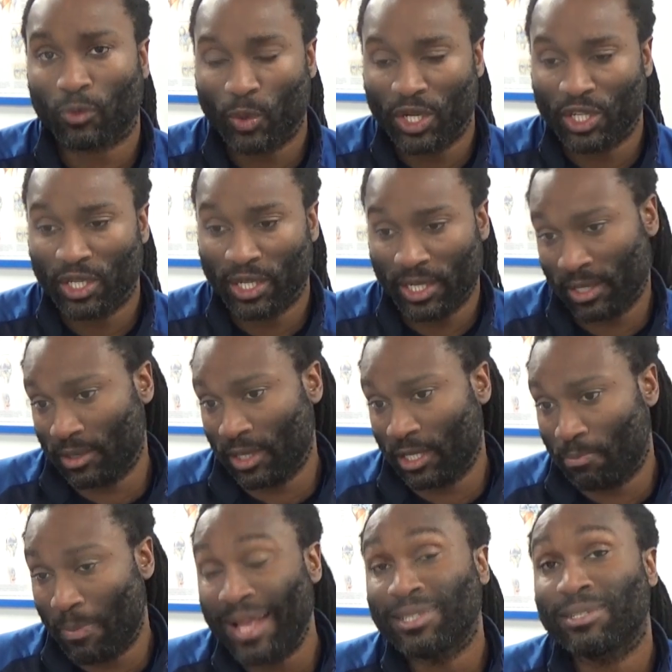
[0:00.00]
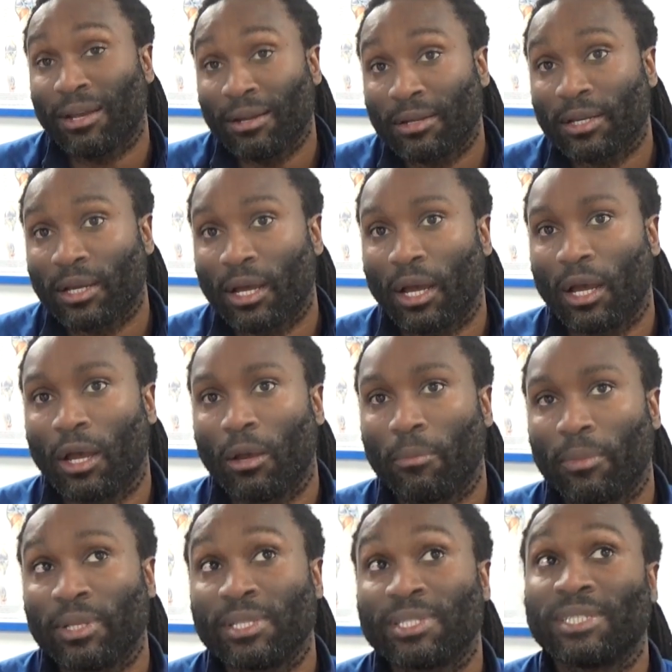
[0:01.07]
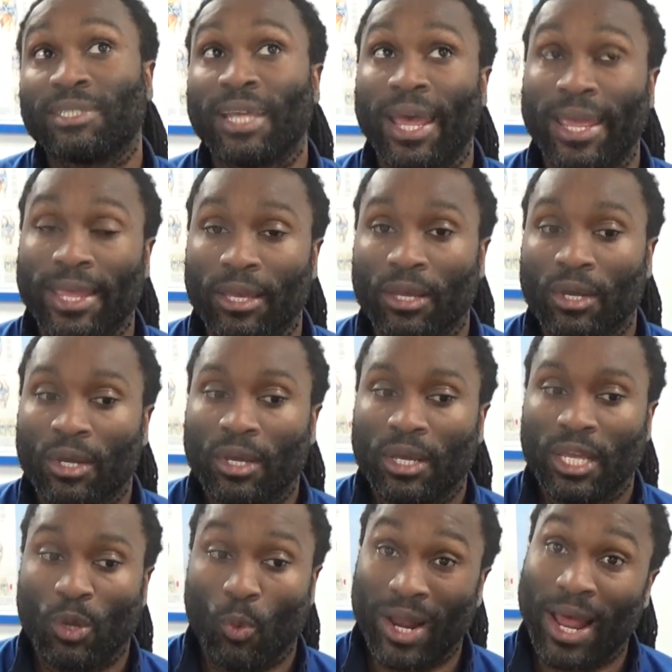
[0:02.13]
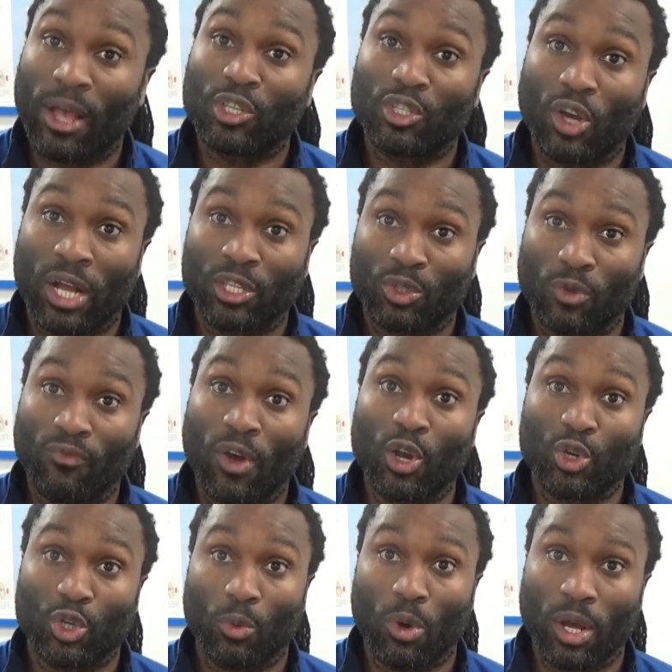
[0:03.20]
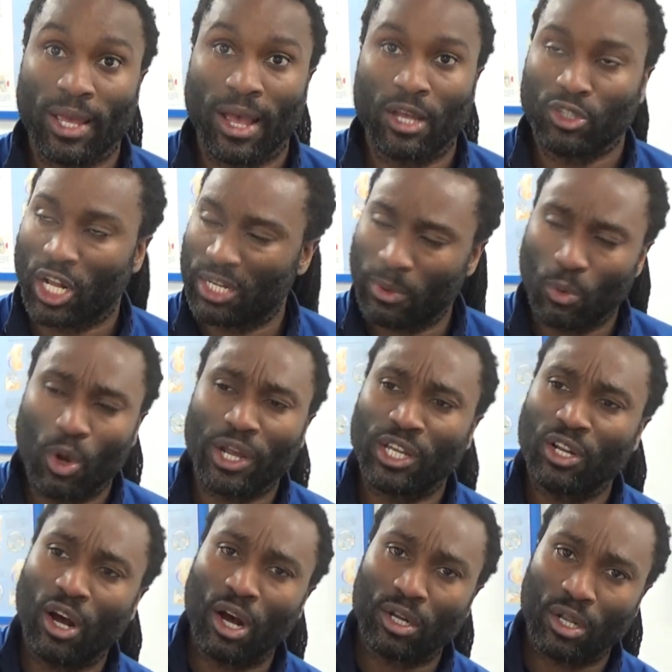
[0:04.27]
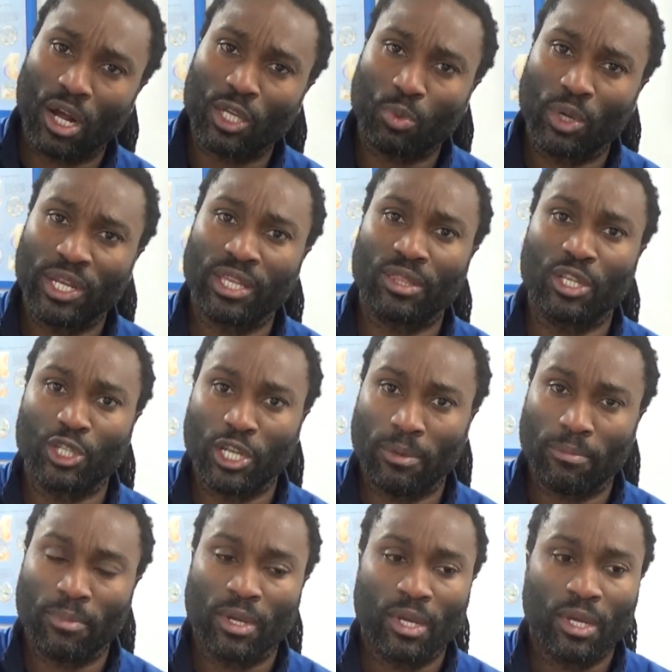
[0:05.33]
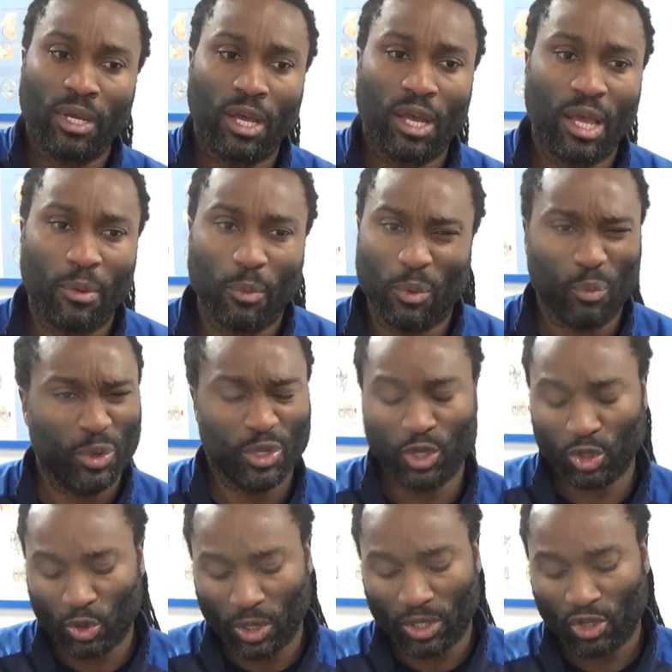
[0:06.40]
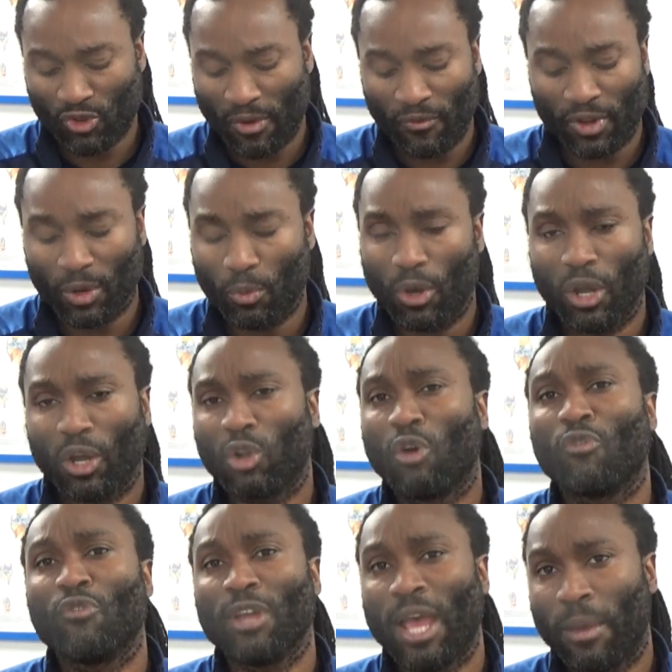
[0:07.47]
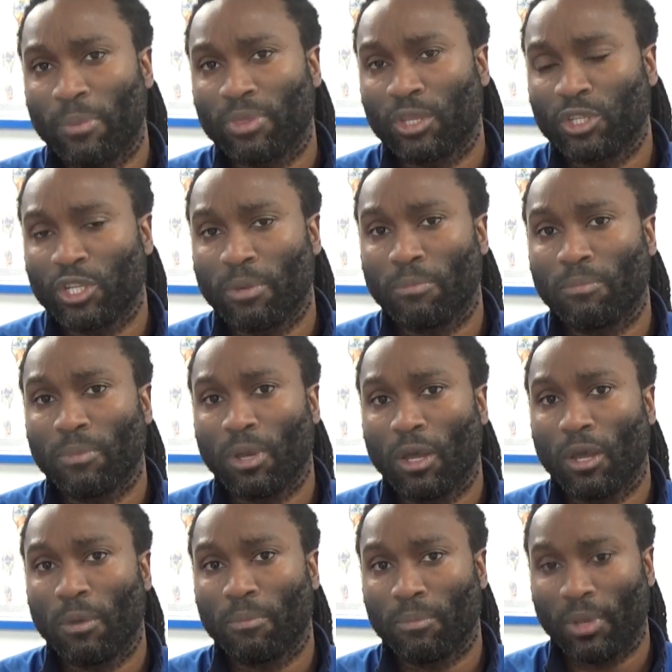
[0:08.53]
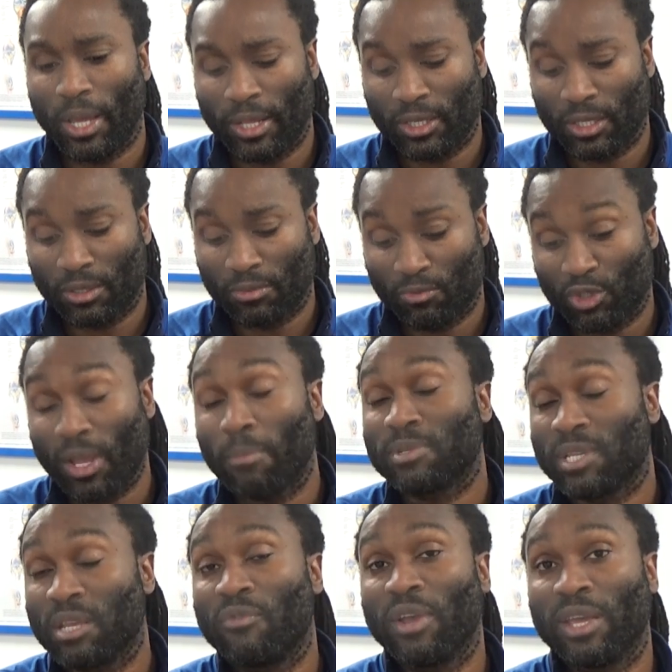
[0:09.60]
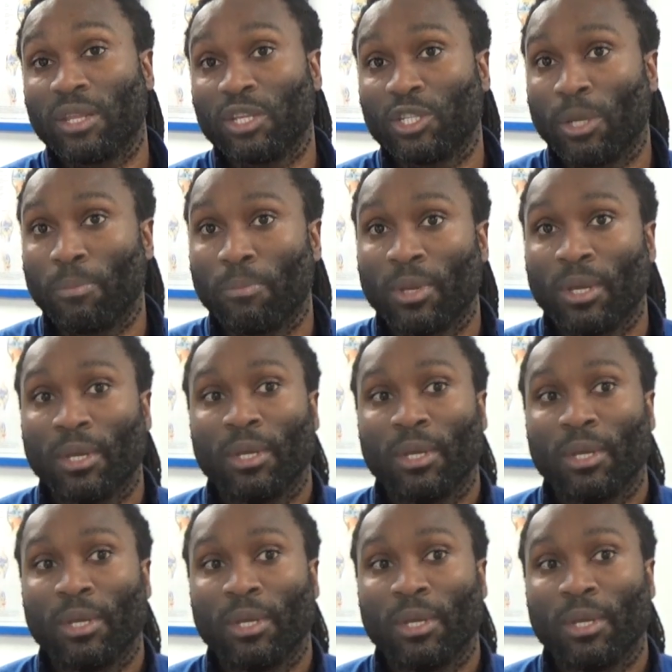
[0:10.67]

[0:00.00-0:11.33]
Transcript: which is better. And today he went outside to do functional work outside. He'd been working hard last week in the gym, and we're just doing strengthening work, a lot of rehab in the gym, and some CV in the gym.